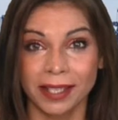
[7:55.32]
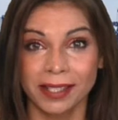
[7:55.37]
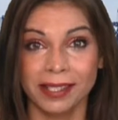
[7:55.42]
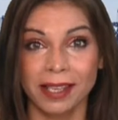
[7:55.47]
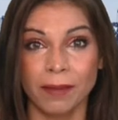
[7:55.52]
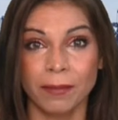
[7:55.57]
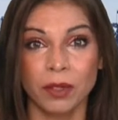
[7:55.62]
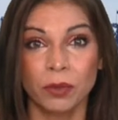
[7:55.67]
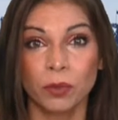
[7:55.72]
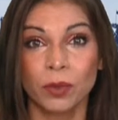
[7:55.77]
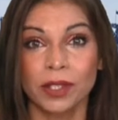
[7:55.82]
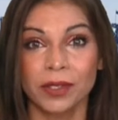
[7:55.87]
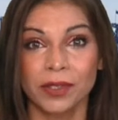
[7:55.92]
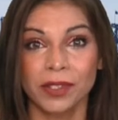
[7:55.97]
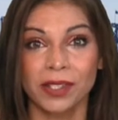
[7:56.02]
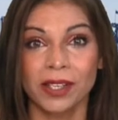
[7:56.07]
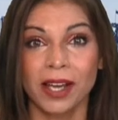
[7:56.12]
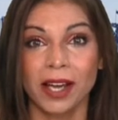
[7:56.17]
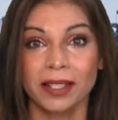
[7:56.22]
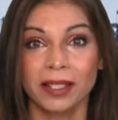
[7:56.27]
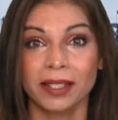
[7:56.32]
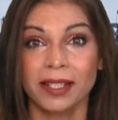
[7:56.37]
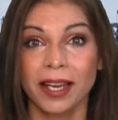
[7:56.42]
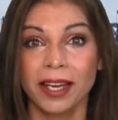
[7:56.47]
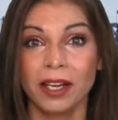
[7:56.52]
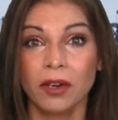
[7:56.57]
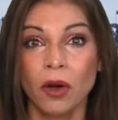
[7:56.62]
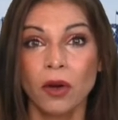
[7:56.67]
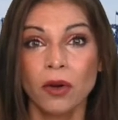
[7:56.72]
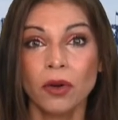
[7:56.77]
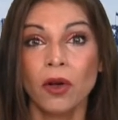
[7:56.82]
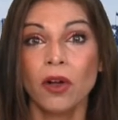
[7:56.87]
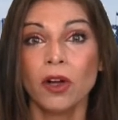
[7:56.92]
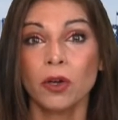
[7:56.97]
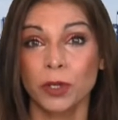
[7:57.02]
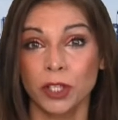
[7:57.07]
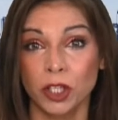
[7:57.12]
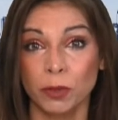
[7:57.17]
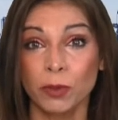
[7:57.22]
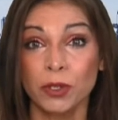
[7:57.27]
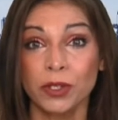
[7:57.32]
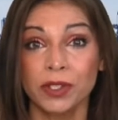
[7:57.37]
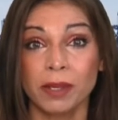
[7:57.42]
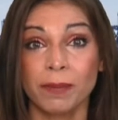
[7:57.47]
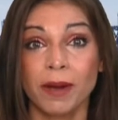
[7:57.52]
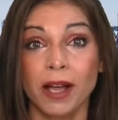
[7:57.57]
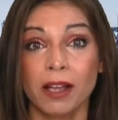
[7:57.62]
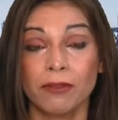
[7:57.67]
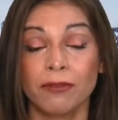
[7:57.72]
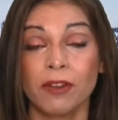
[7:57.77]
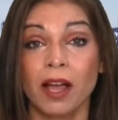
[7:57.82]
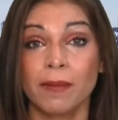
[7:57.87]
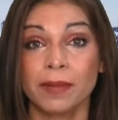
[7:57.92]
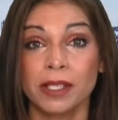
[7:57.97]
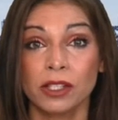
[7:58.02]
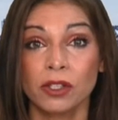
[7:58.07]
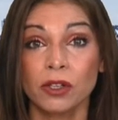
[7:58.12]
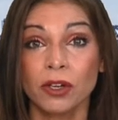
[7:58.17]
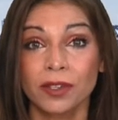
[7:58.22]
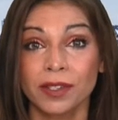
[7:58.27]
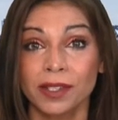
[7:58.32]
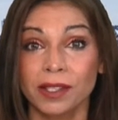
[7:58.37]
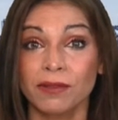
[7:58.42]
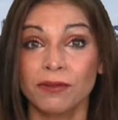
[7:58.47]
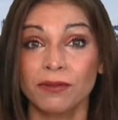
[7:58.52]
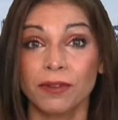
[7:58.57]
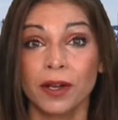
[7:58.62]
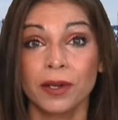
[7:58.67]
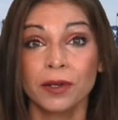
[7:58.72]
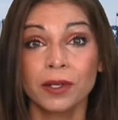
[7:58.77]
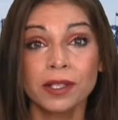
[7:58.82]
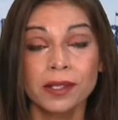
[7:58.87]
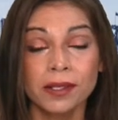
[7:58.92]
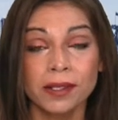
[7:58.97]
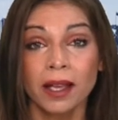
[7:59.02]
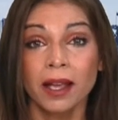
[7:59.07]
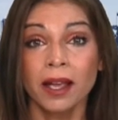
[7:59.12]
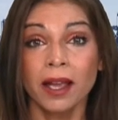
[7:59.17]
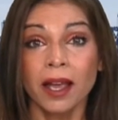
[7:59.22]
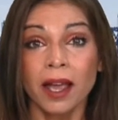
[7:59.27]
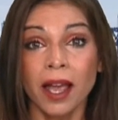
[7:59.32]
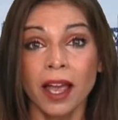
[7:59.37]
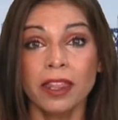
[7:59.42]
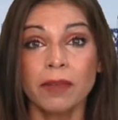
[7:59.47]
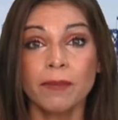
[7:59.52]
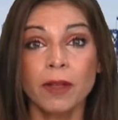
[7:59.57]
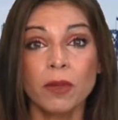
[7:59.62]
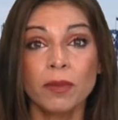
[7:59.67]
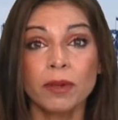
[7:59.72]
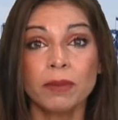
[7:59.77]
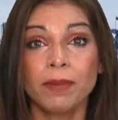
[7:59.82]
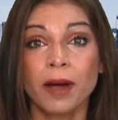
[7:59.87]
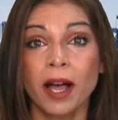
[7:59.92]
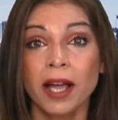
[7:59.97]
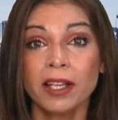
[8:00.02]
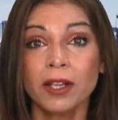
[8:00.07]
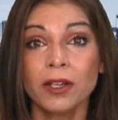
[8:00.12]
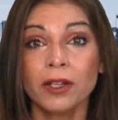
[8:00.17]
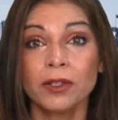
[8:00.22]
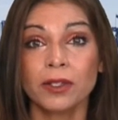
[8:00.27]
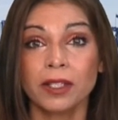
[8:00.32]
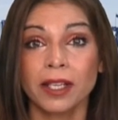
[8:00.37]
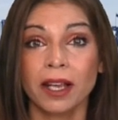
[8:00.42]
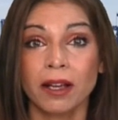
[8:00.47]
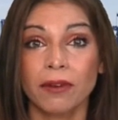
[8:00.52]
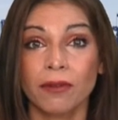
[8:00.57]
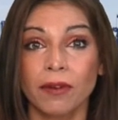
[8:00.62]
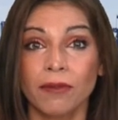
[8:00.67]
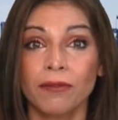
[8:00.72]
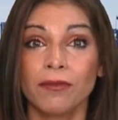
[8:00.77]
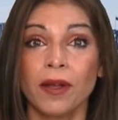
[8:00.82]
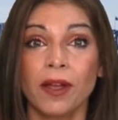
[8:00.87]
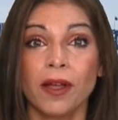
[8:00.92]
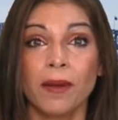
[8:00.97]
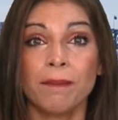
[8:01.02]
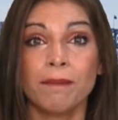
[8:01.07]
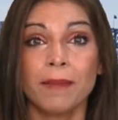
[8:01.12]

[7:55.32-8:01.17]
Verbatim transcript: Summit will start today in Hong Kong, which puts the biopharma stocks in focus, and the Melbourne biotech firm